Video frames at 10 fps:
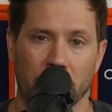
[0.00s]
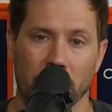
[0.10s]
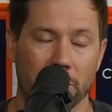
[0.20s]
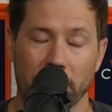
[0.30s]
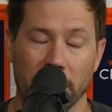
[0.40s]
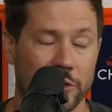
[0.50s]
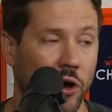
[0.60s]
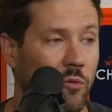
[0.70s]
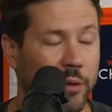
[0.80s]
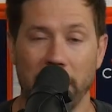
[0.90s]
looking
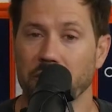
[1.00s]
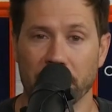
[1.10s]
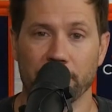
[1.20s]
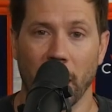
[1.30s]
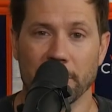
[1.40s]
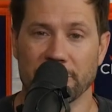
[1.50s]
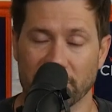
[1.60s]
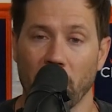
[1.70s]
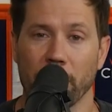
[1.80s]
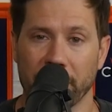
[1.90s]
no better than Bobby
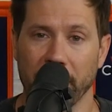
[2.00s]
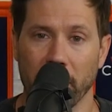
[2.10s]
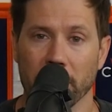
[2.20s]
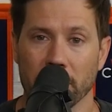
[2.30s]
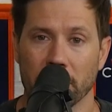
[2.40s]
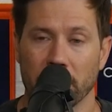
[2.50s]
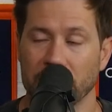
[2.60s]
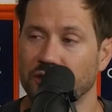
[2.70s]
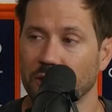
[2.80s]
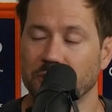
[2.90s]
Slowick there
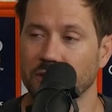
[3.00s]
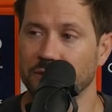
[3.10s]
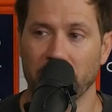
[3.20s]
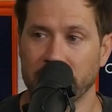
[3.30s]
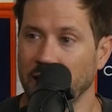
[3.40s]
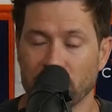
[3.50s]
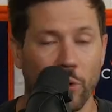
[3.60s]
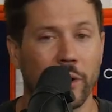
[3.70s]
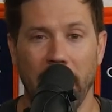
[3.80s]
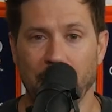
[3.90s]
in terms of, like, that's
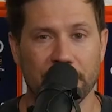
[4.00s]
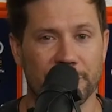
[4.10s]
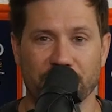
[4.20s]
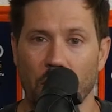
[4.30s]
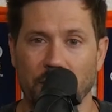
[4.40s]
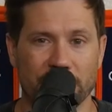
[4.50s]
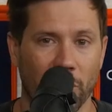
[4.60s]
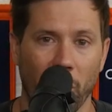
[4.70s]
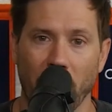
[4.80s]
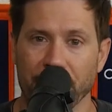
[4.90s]
what would happen to Slowick
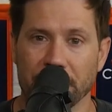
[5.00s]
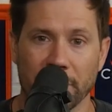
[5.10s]
so often.